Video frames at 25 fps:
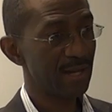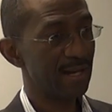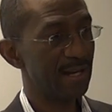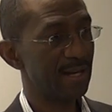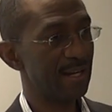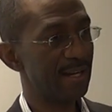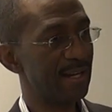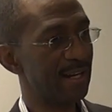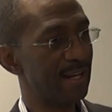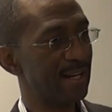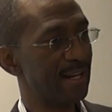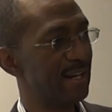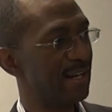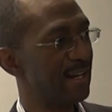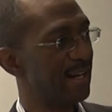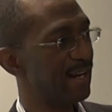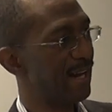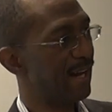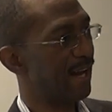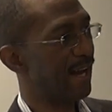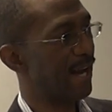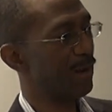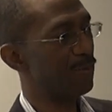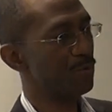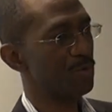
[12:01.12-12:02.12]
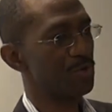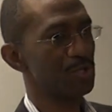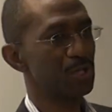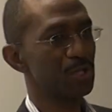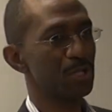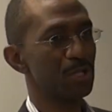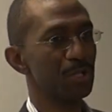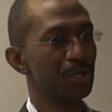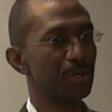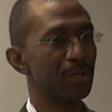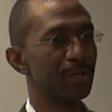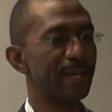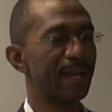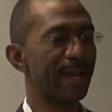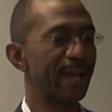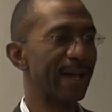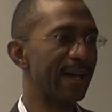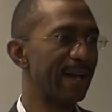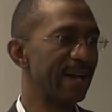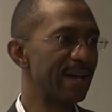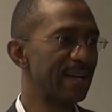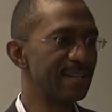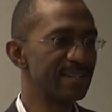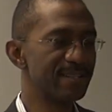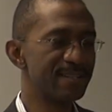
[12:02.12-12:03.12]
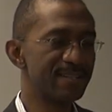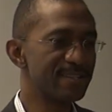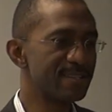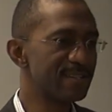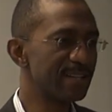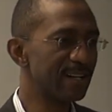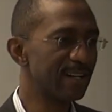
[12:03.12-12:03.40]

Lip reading: I would look at